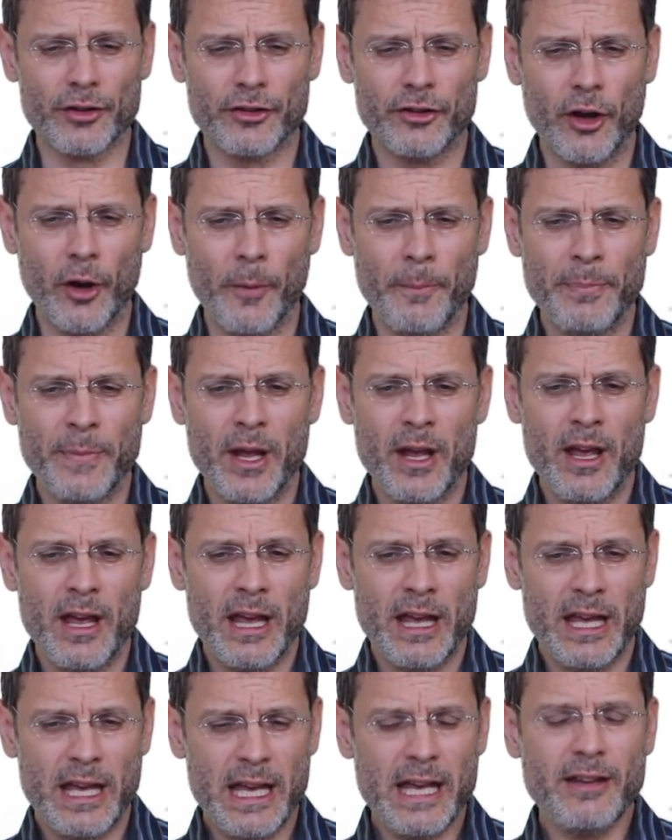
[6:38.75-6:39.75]
So
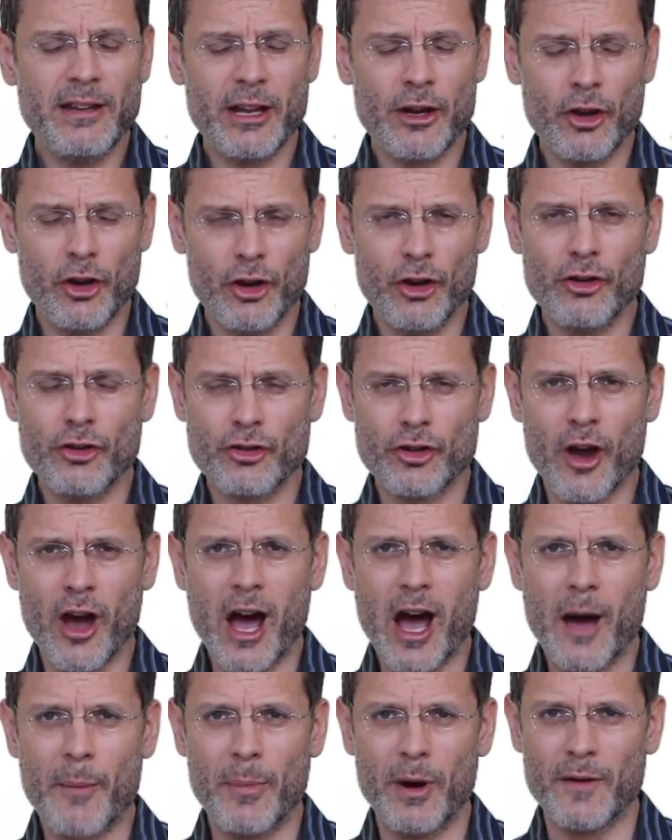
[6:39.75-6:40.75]
he did a good
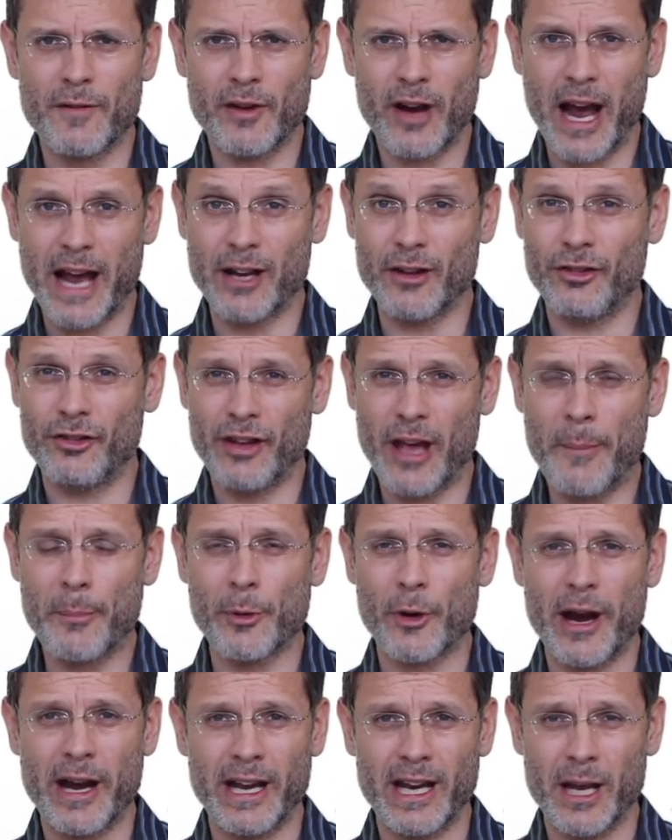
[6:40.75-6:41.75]
job of kind of
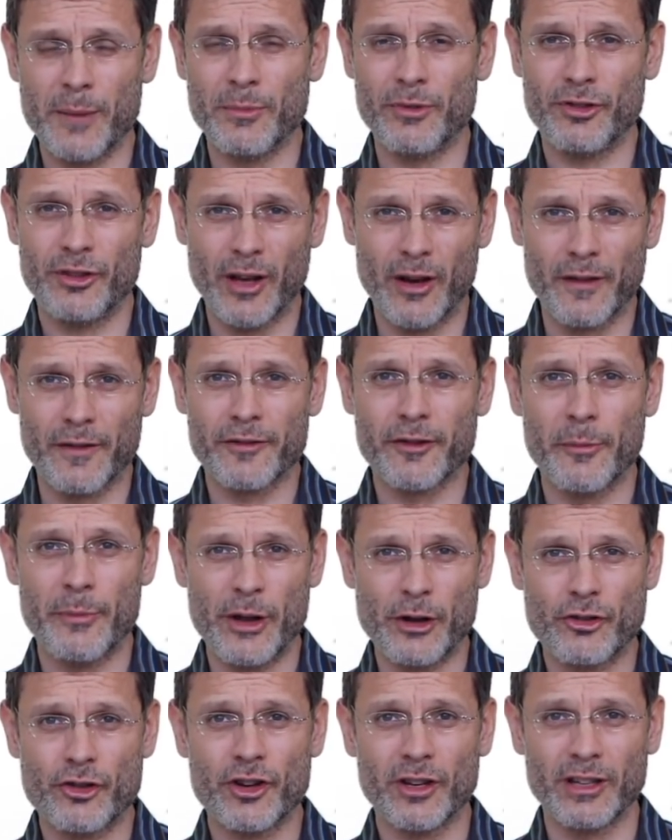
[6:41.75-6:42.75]
separating himself from
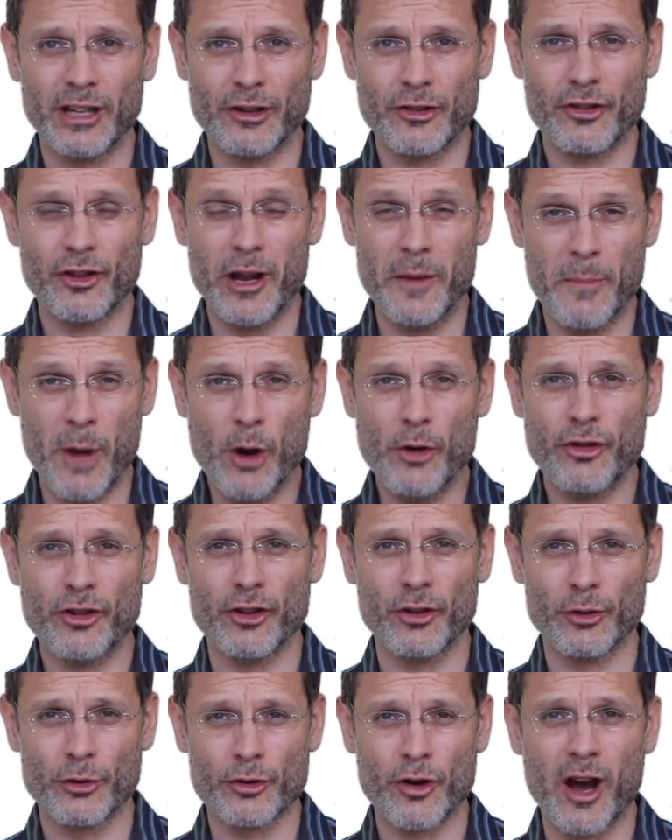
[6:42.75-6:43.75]
the Cilic
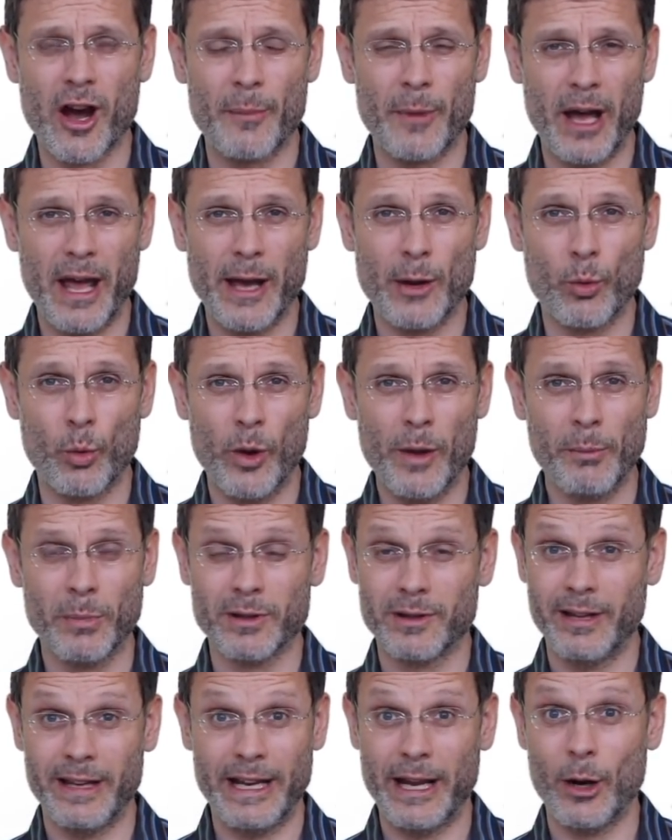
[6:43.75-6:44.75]
emotional drama at
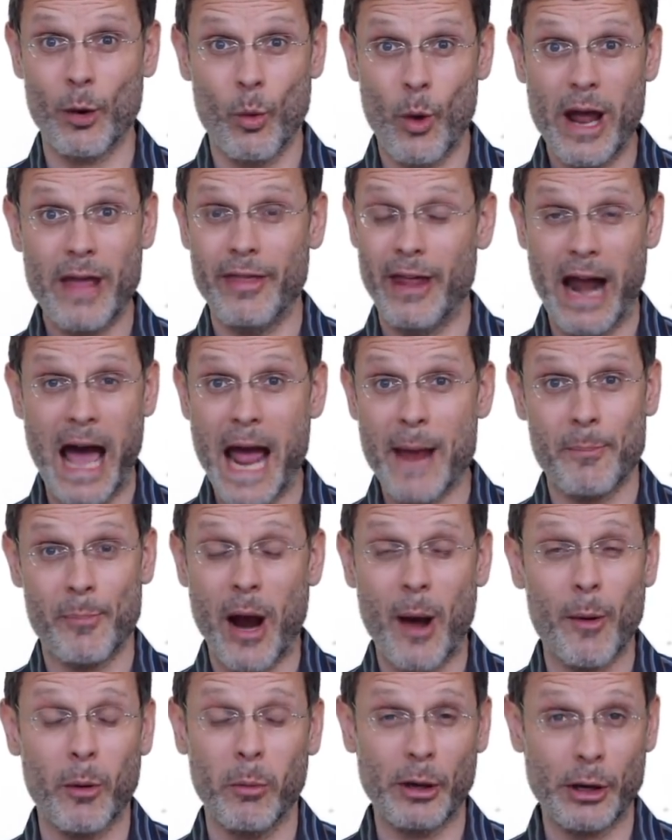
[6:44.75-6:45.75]
Wimbledon in a way that I
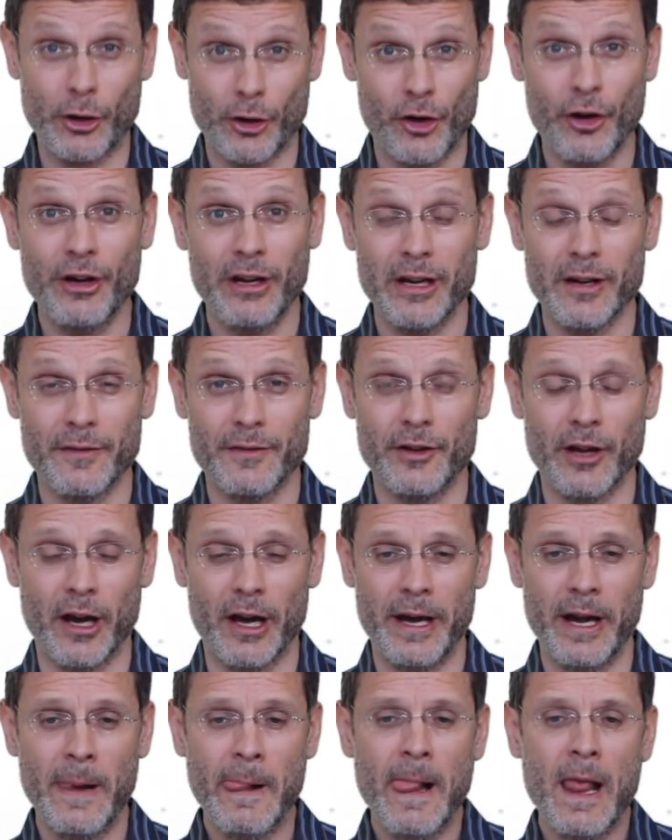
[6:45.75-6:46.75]
probably couldn't have
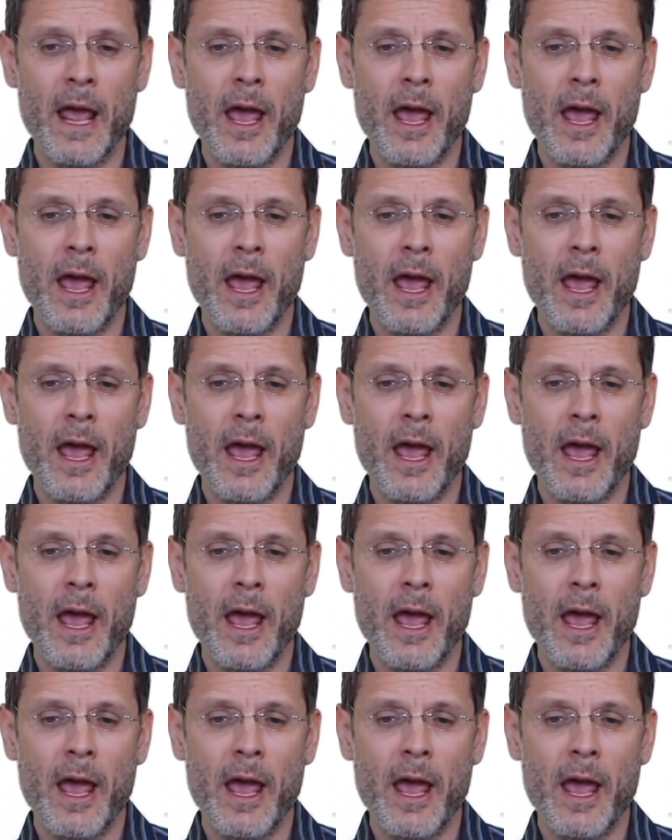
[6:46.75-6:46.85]
done.